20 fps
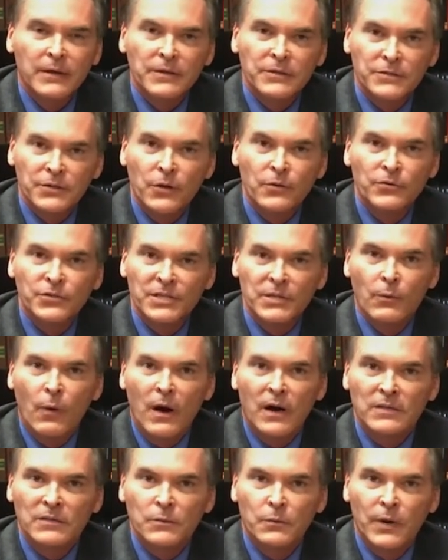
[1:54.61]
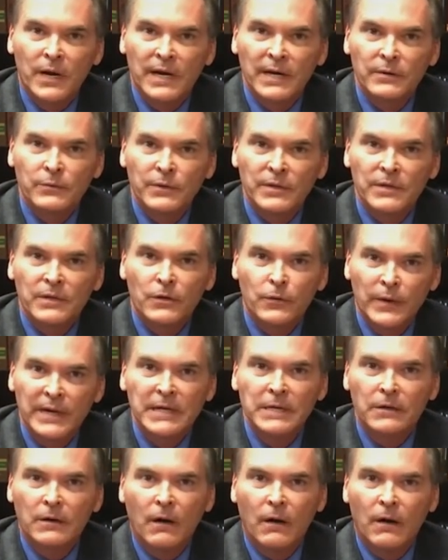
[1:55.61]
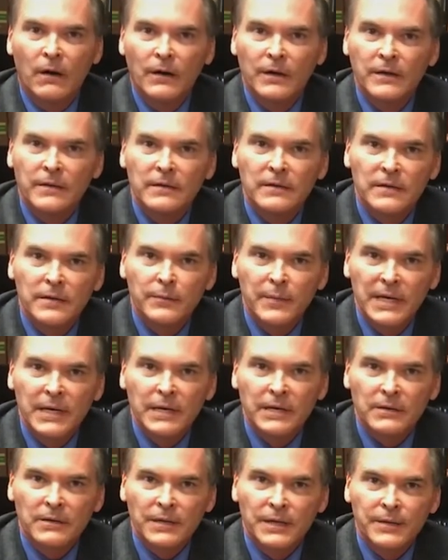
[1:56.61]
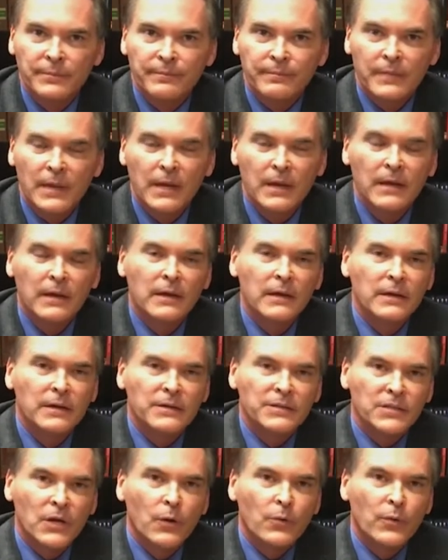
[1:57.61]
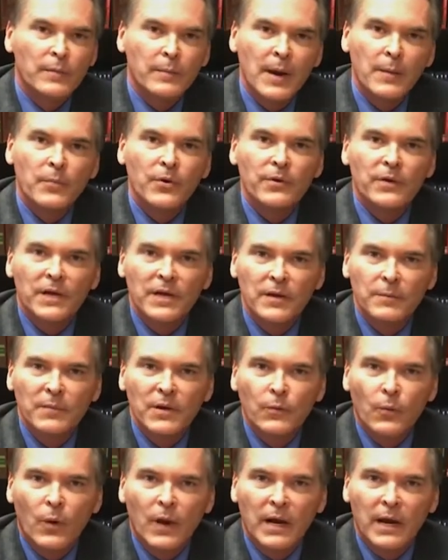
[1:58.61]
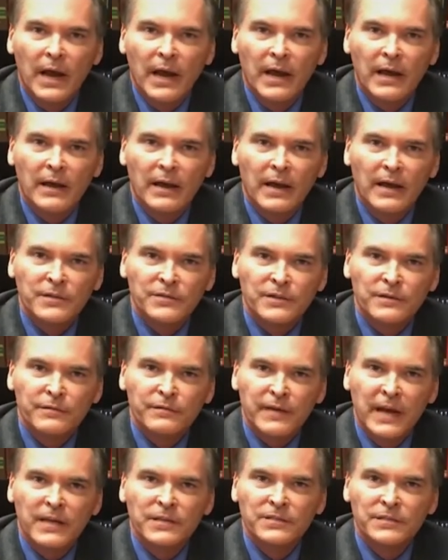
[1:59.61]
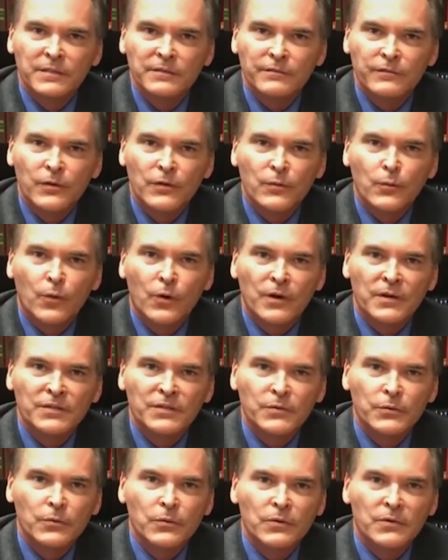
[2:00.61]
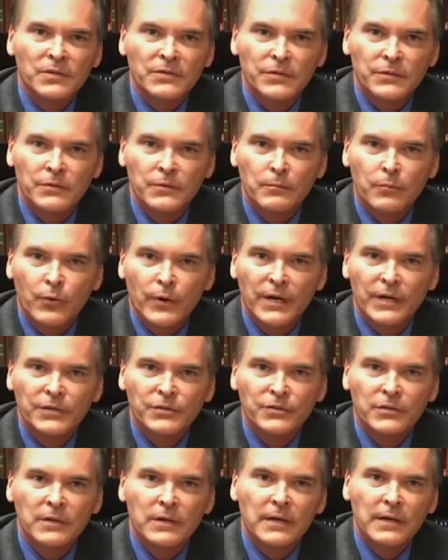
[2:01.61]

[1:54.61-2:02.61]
So she walked away with a green card immediately. So remember the EB-1A as a fancy footwork tool to bridge